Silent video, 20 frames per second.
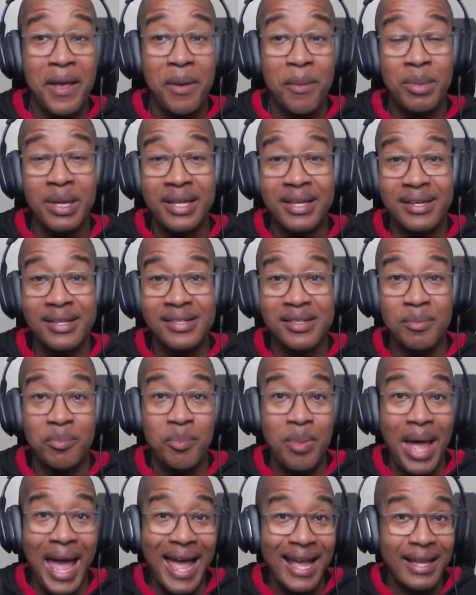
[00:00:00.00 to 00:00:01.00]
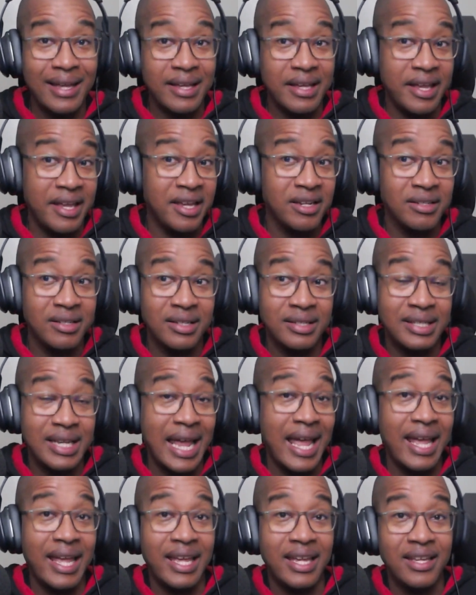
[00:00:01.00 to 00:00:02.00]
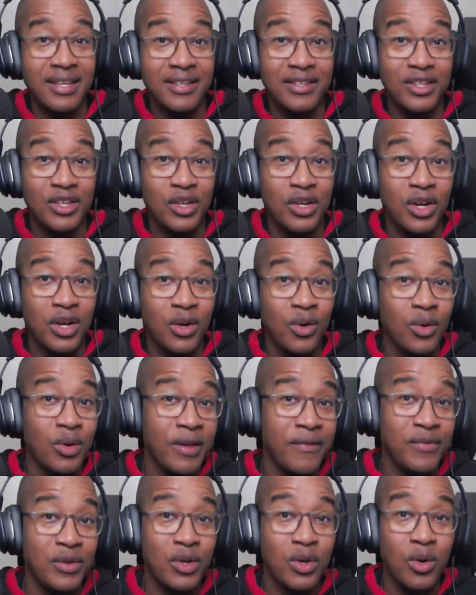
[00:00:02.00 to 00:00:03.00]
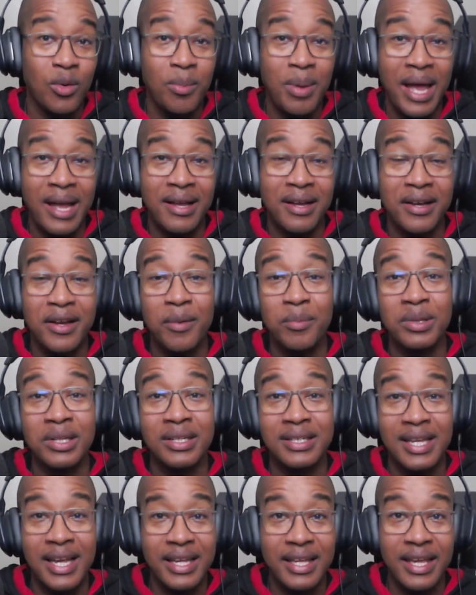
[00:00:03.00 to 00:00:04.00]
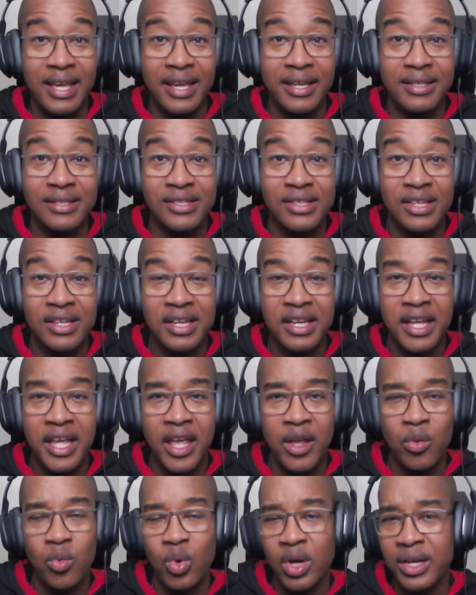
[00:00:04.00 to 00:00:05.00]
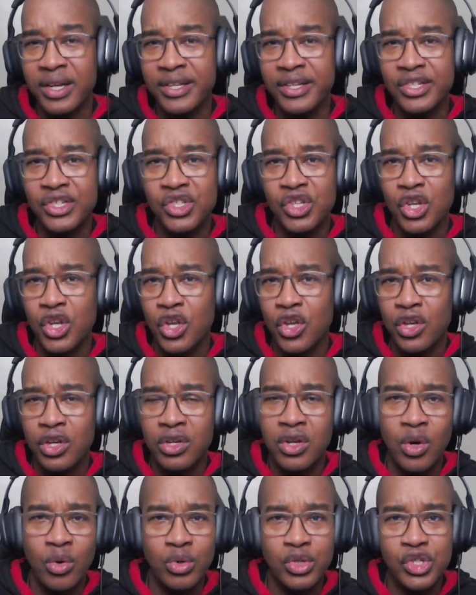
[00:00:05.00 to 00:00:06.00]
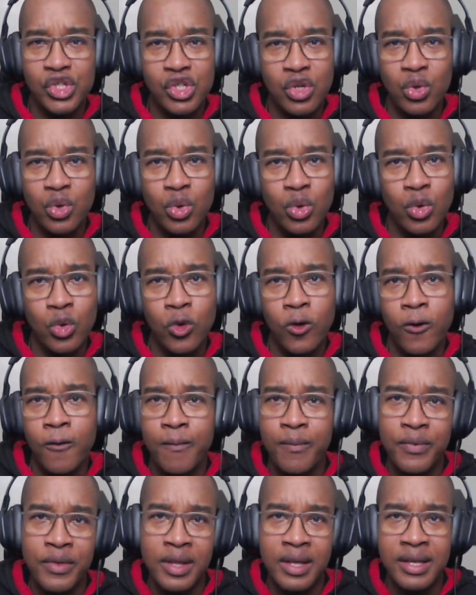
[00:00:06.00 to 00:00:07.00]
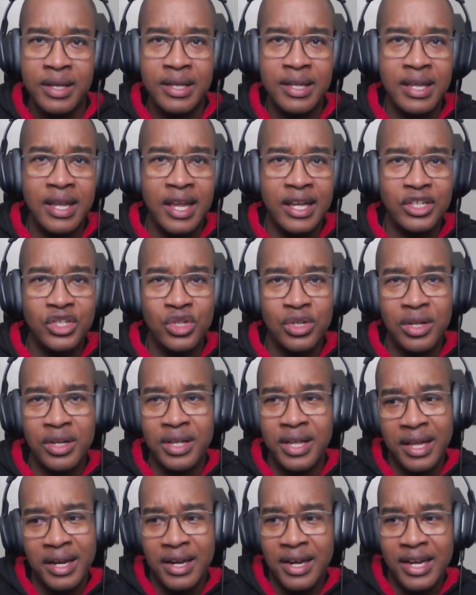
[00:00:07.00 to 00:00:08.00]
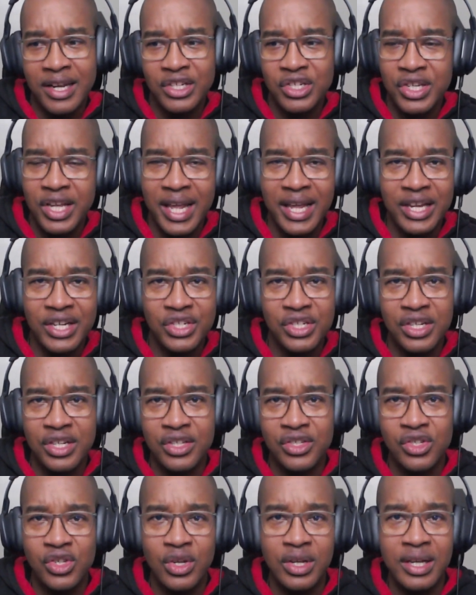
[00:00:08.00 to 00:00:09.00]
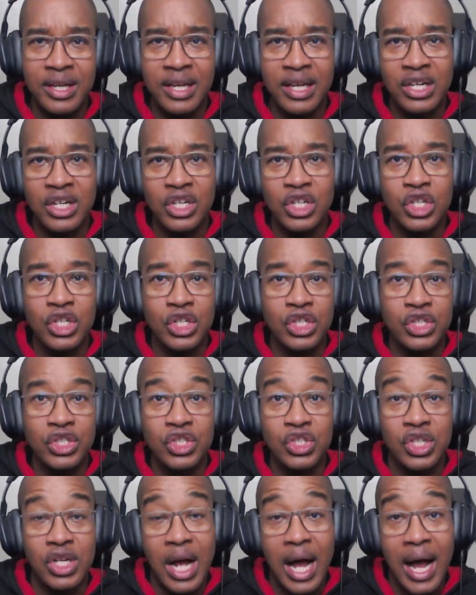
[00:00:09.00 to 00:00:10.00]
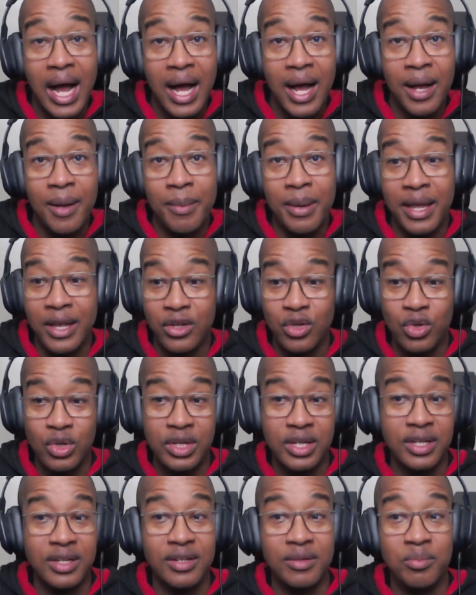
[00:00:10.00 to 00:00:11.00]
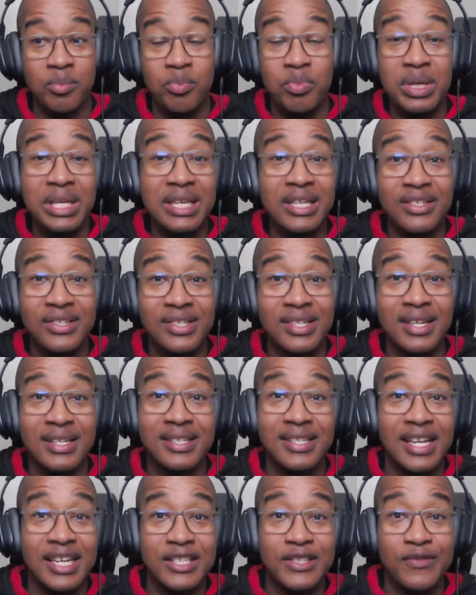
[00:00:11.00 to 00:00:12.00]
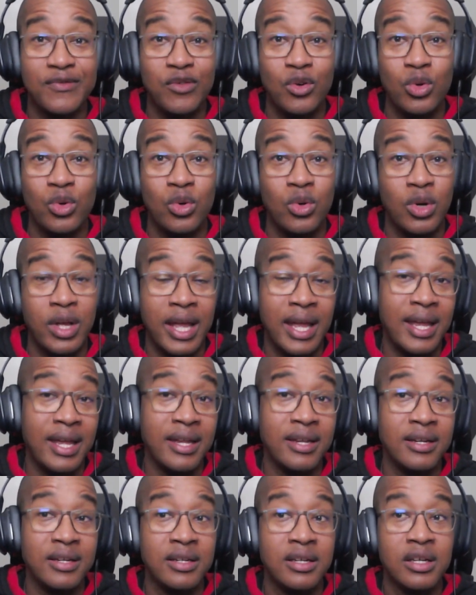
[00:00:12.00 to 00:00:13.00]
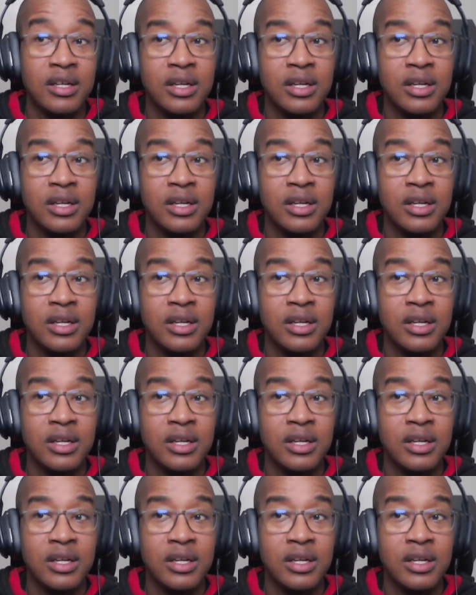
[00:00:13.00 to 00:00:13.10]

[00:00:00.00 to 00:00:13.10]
because back in the day, if you go back a couple of decades, it was go to school, get an education so you can get a good job and you could be successful. And